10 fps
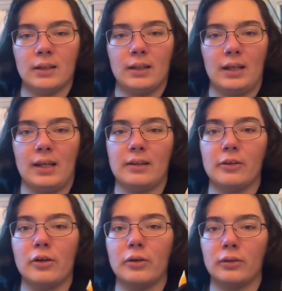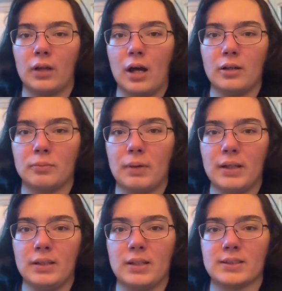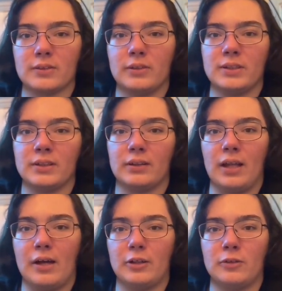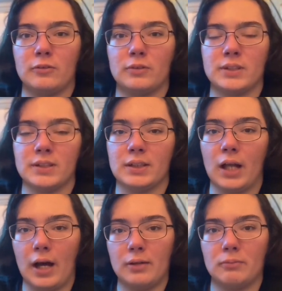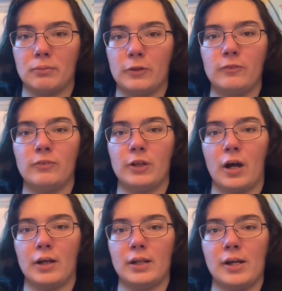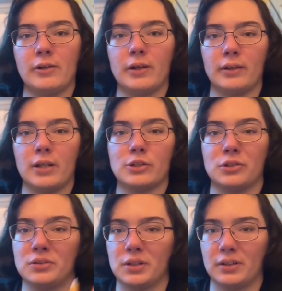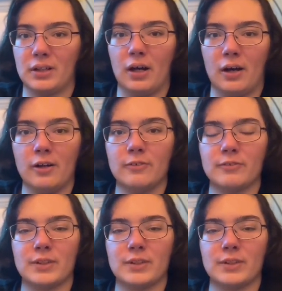And the little lock button is going to allow you to not move your audio unless you turn it off,